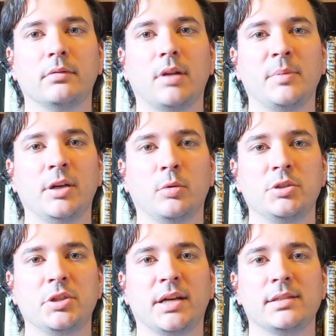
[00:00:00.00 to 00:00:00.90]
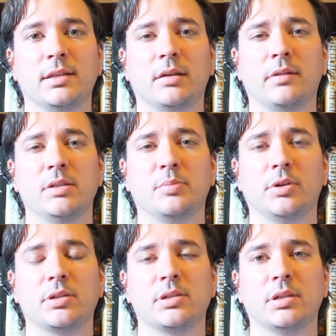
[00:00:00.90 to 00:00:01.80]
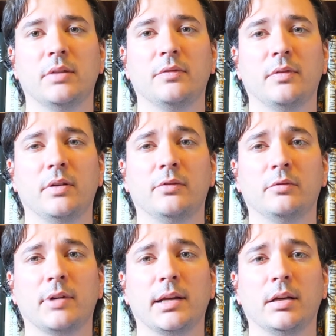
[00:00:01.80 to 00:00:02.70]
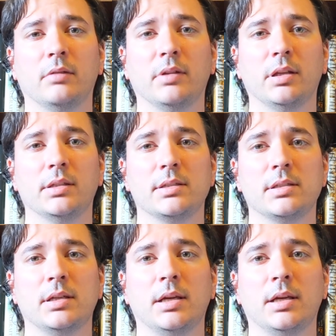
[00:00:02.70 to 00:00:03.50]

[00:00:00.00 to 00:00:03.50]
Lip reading: Let me know what you guys think of these books, if you've read any of these.